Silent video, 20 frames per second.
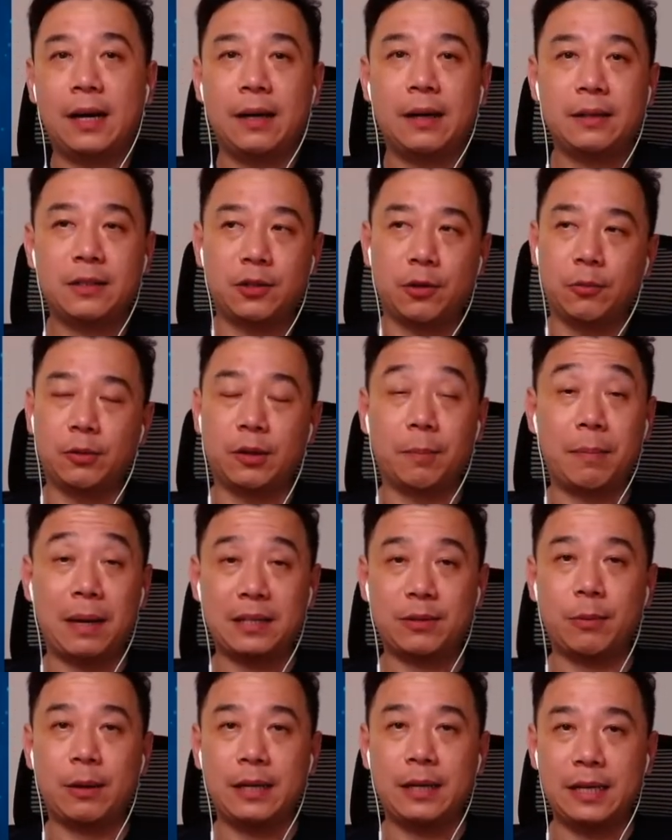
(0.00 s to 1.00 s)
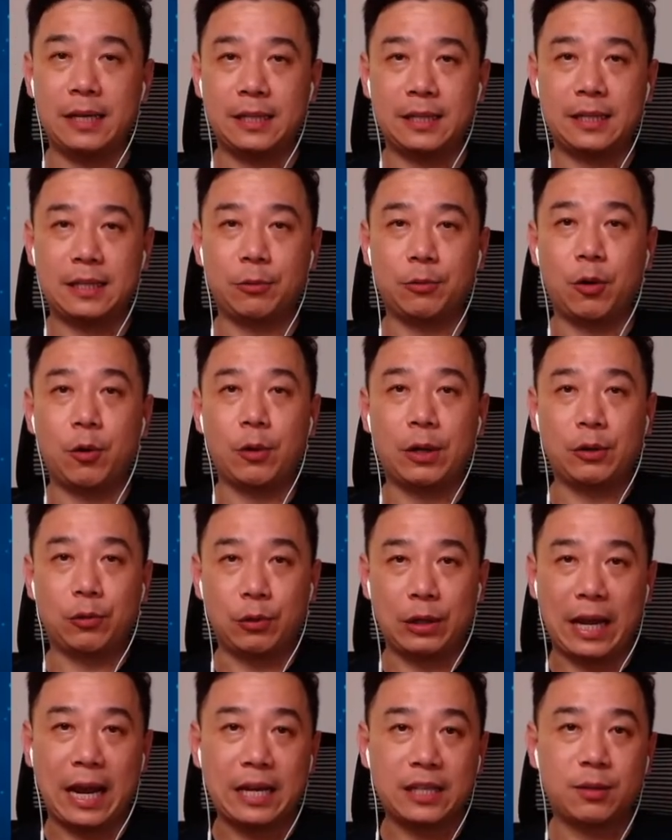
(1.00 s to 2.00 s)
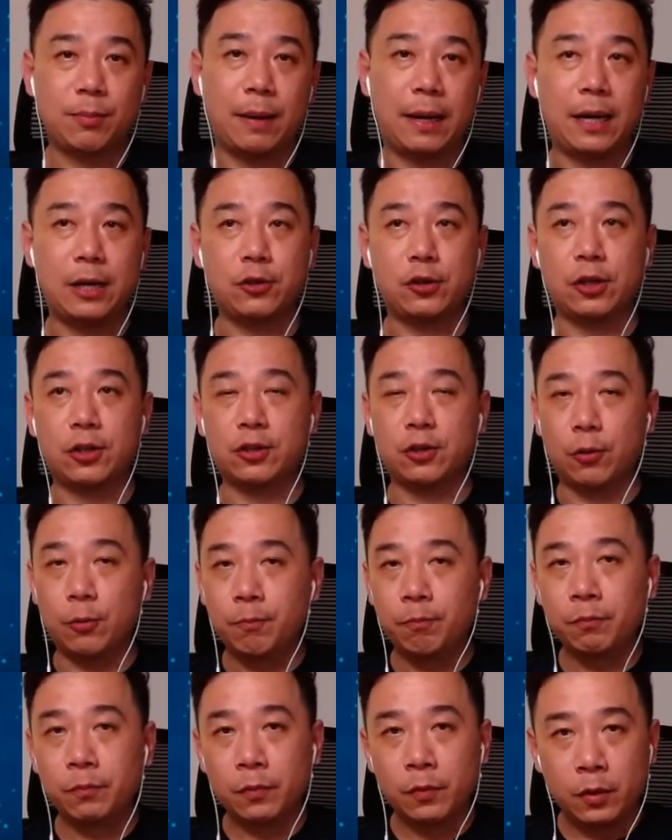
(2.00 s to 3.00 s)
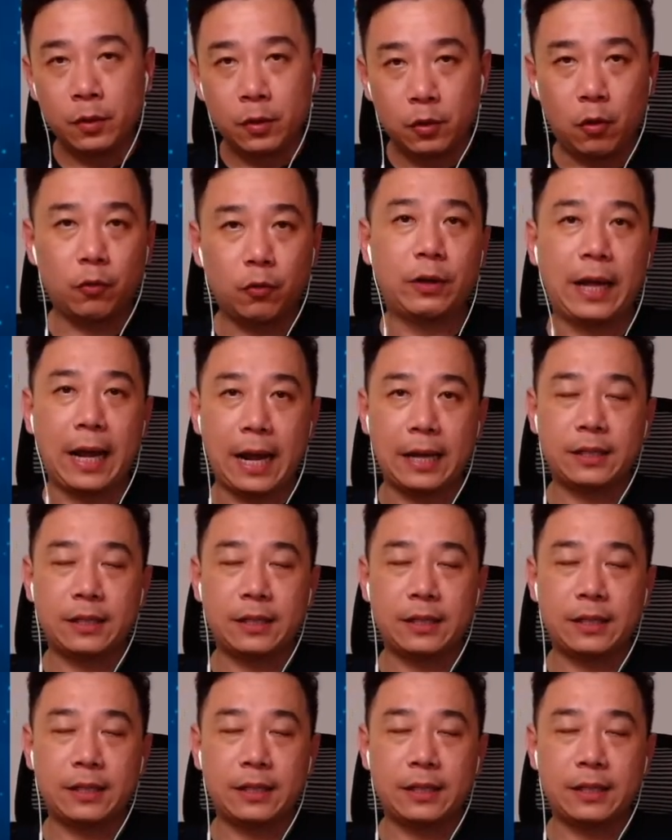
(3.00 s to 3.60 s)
So the best way is to go into the ads manager. So go to the